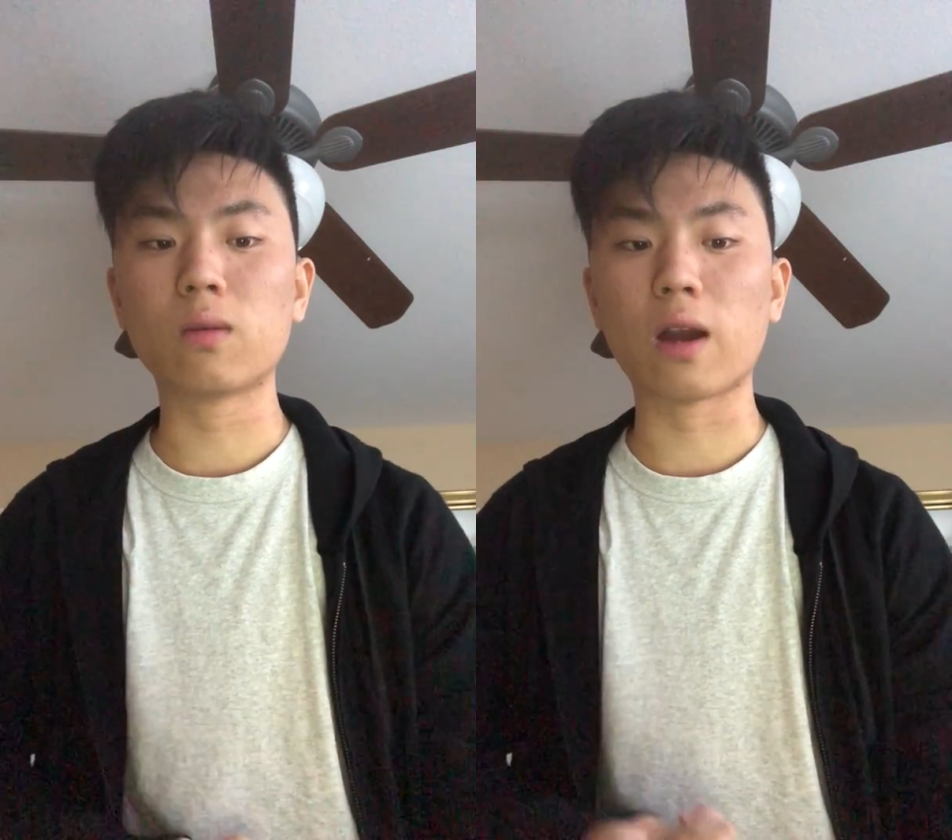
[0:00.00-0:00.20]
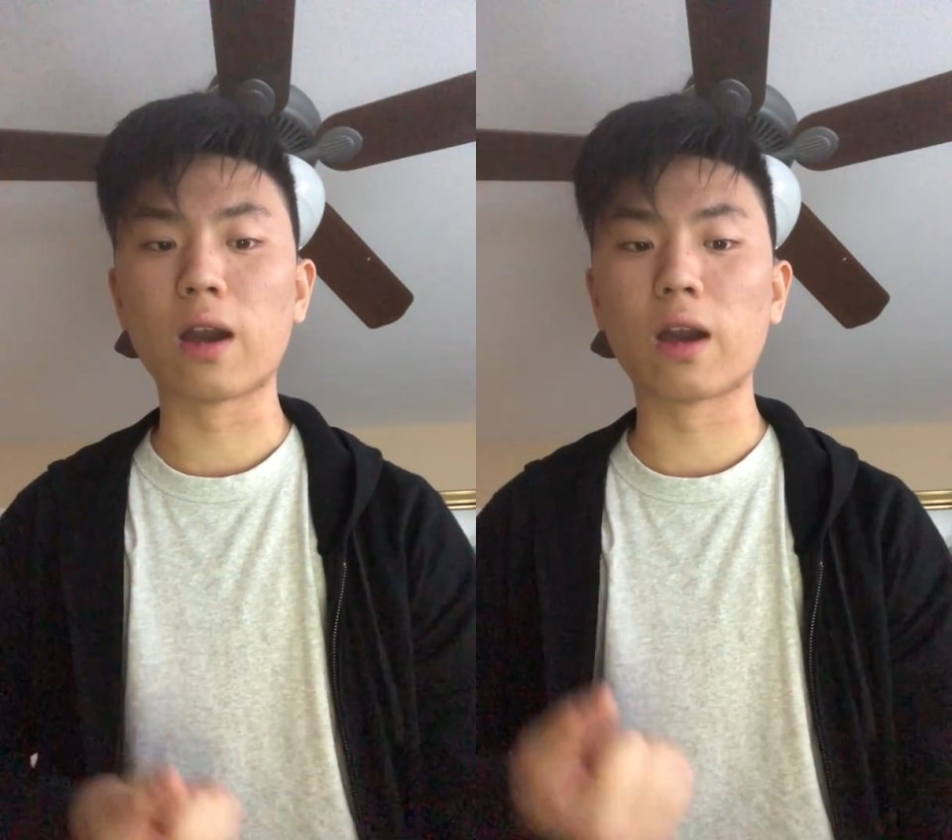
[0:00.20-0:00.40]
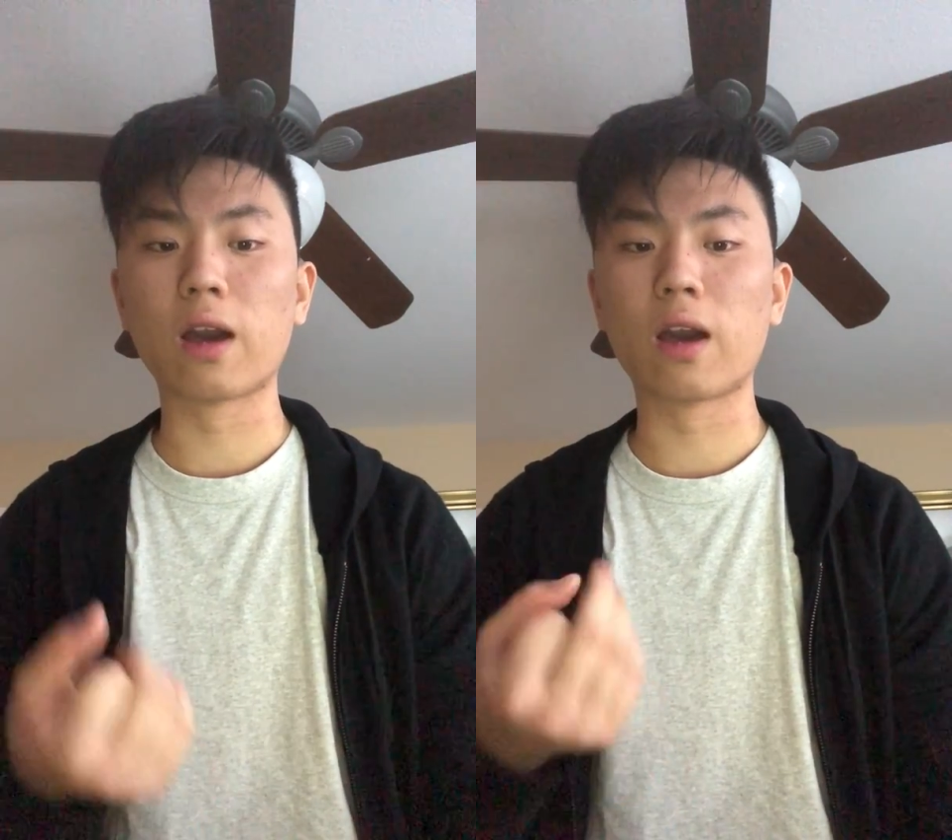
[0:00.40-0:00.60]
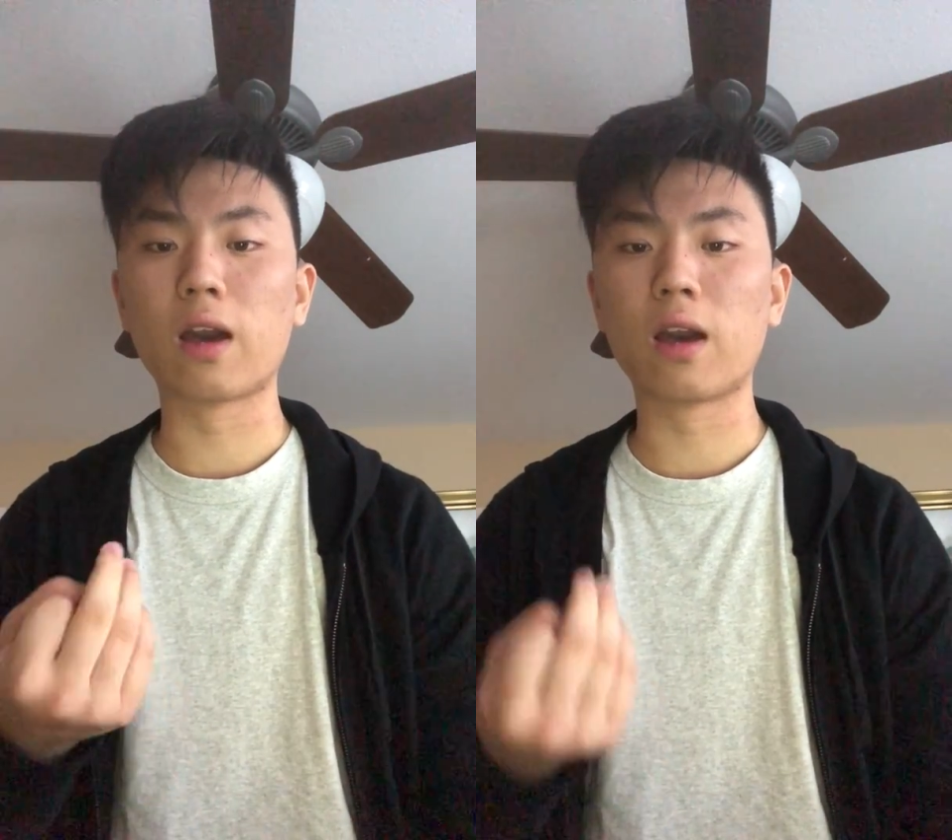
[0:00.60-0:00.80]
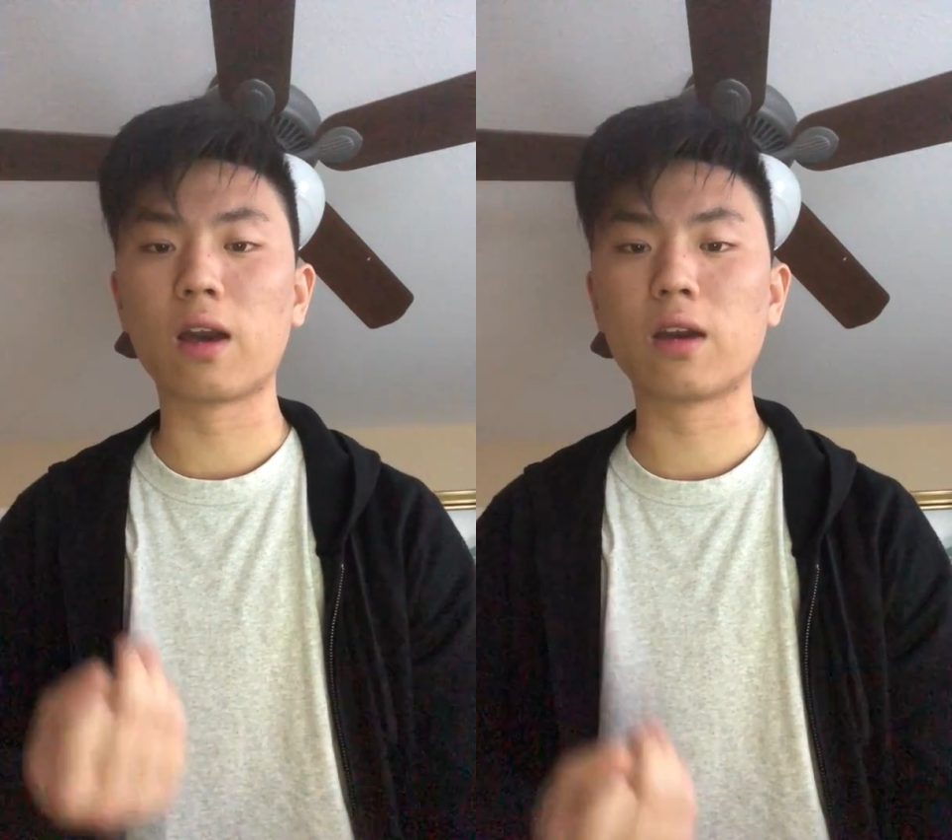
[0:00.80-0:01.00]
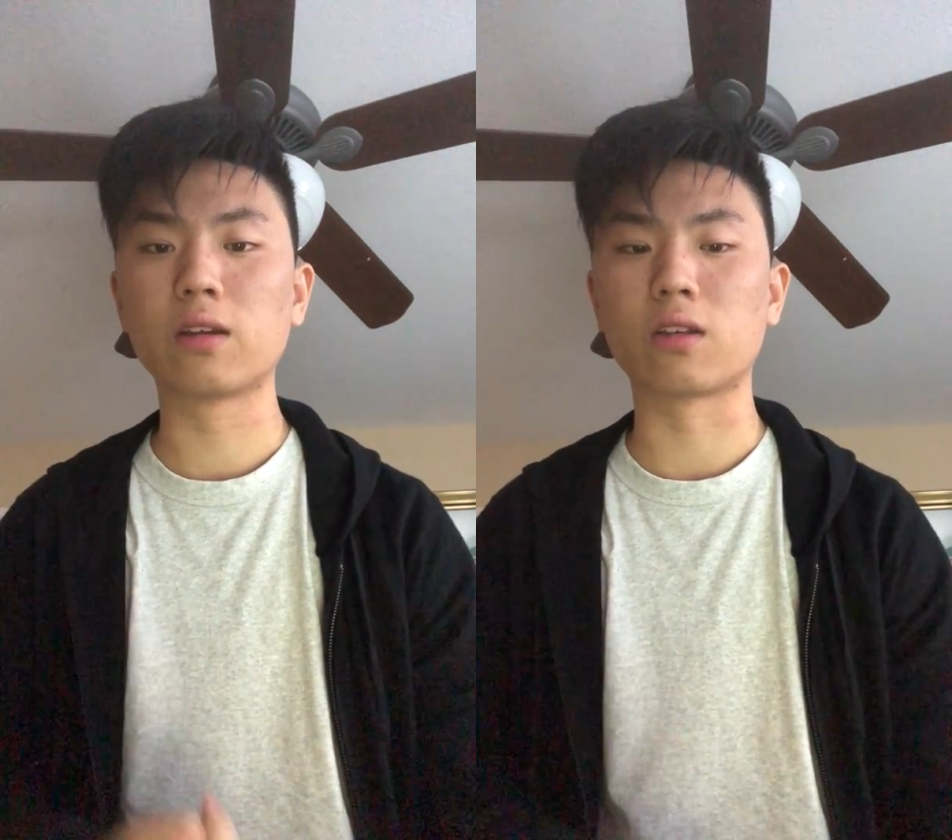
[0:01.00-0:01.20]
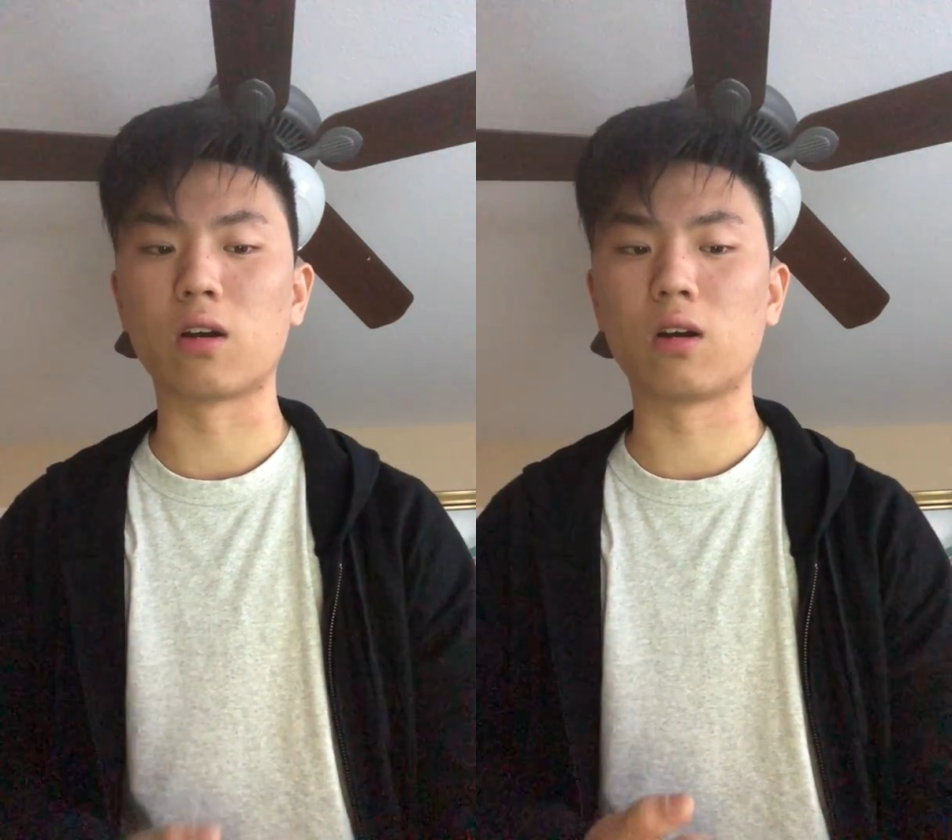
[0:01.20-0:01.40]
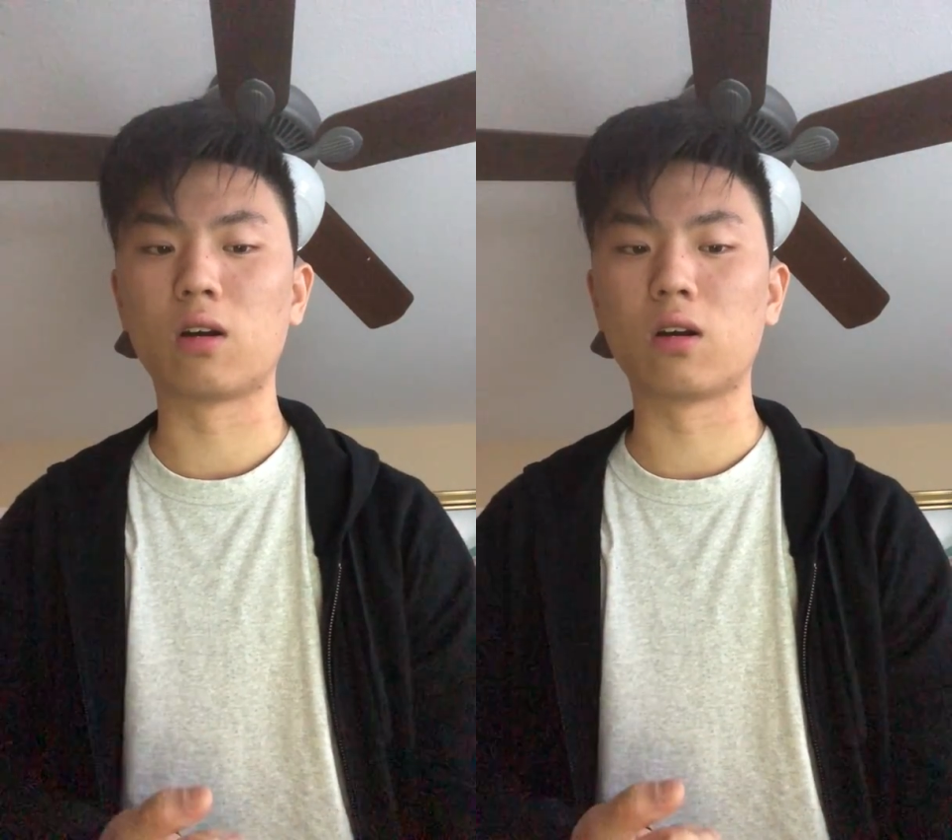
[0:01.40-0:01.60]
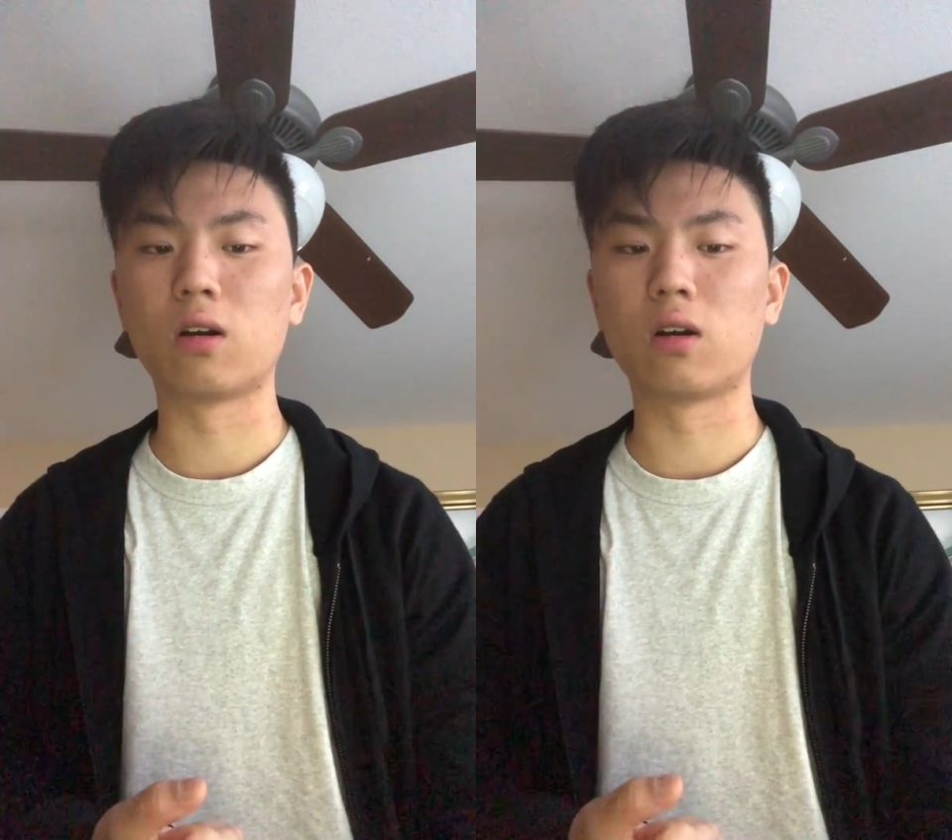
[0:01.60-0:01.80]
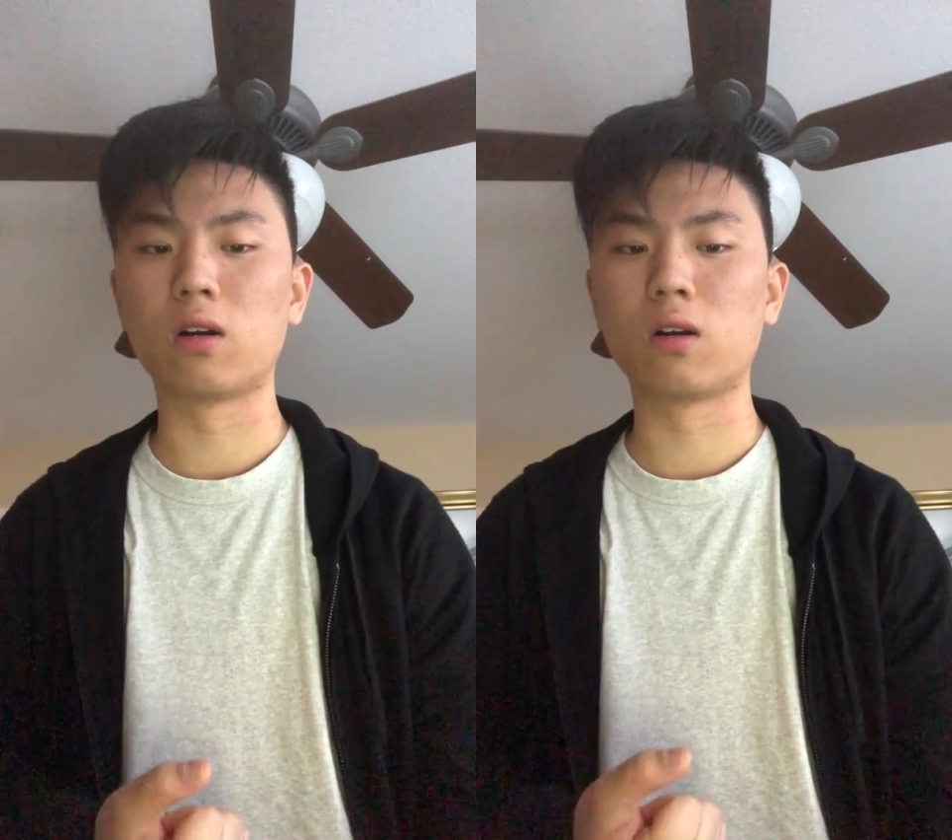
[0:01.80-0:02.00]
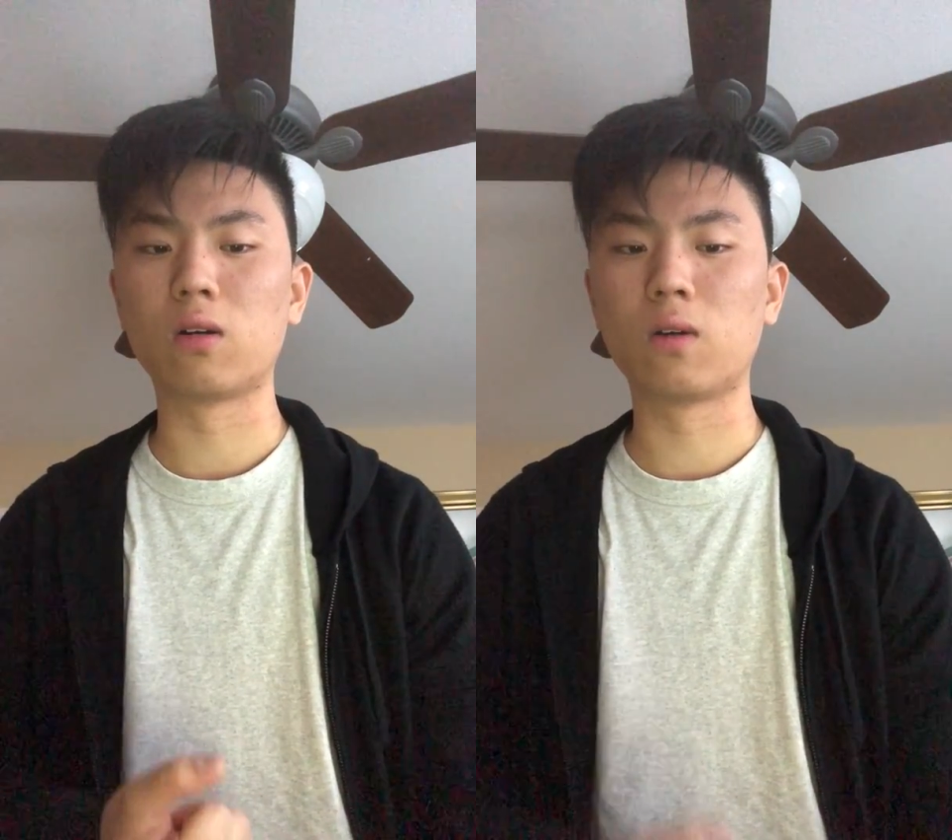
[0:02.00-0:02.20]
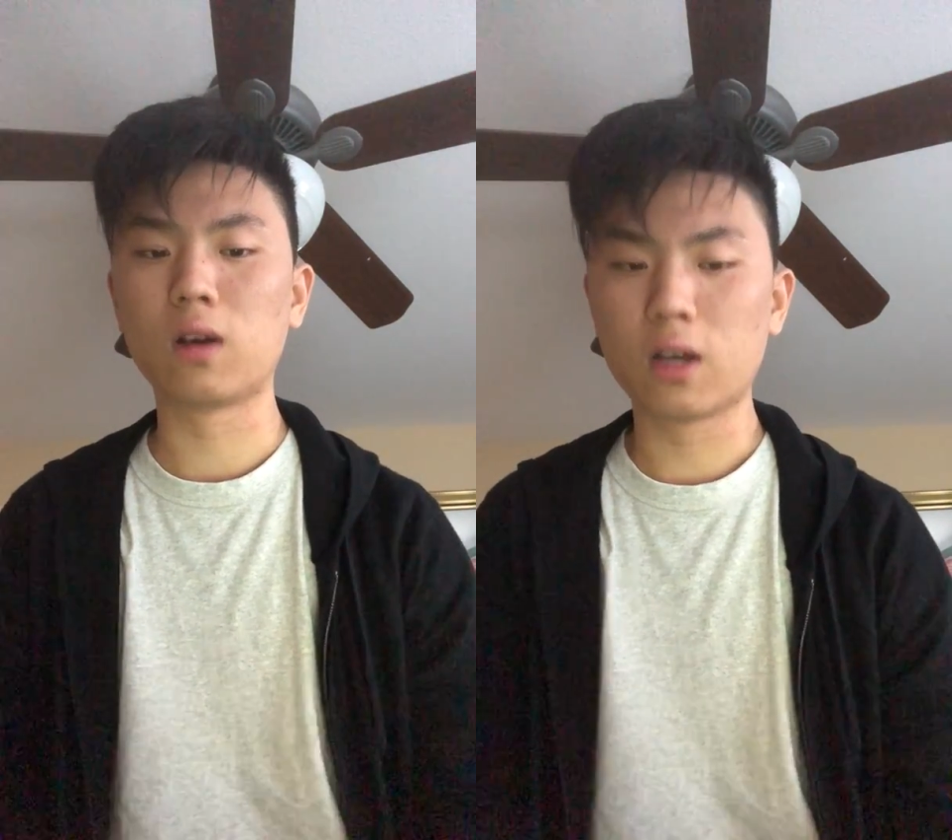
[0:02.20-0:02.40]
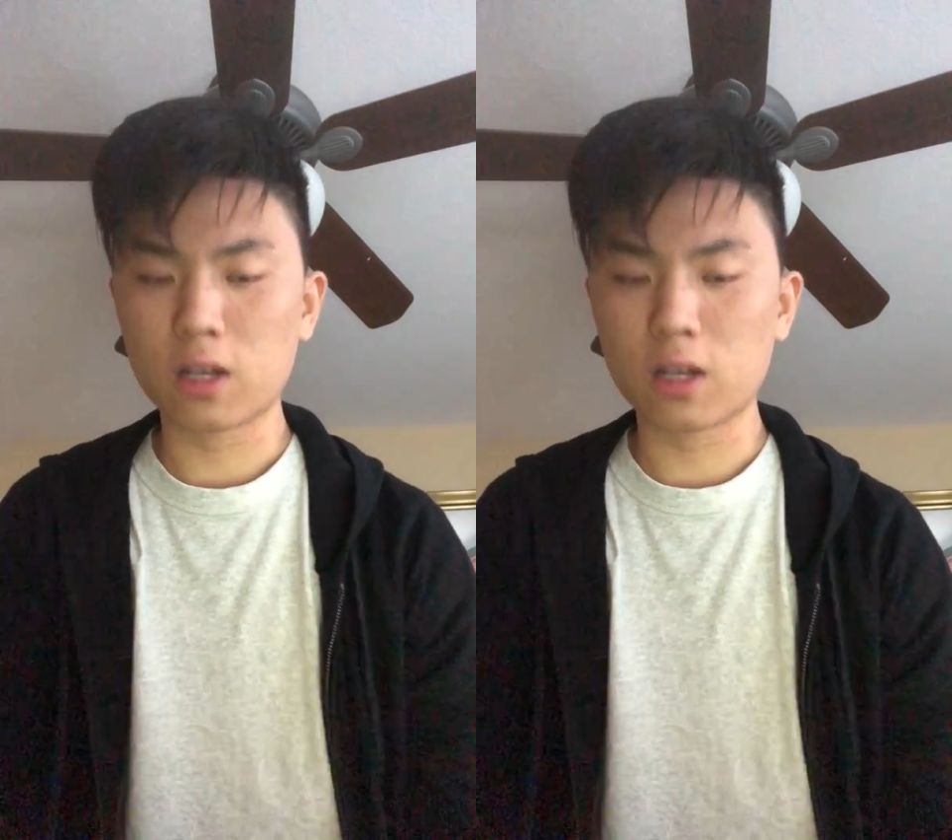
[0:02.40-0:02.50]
re, do.